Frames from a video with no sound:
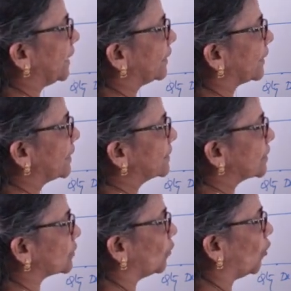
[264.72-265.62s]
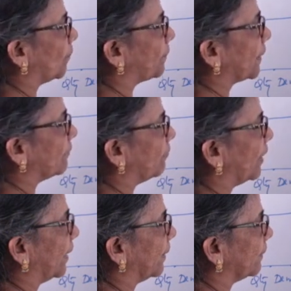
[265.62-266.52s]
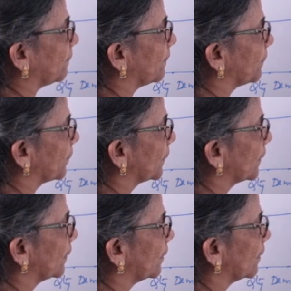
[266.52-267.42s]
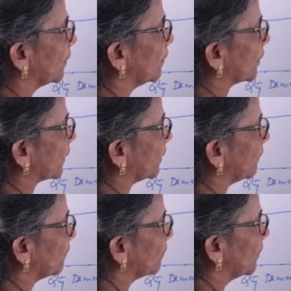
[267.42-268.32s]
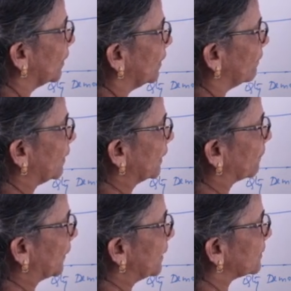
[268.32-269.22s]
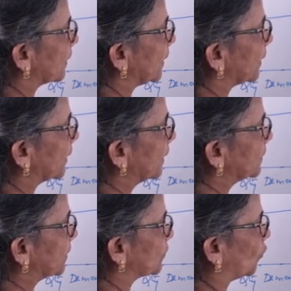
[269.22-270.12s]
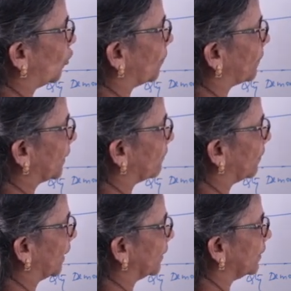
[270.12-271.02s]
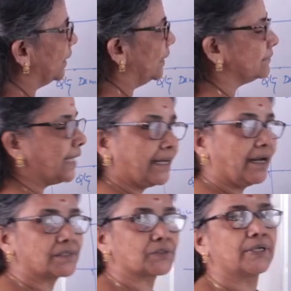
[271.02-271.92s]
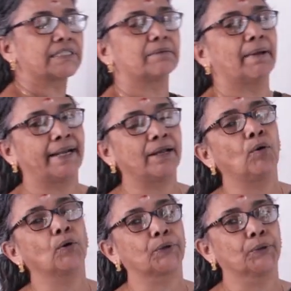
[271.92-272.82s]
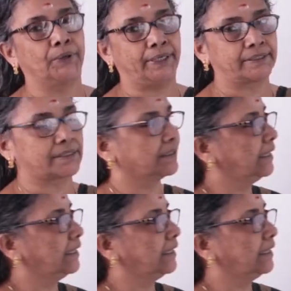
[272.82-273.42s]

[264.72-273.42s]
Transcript: increases to OP1, okay, when the price increases to OP1, then also is demanding OQ units.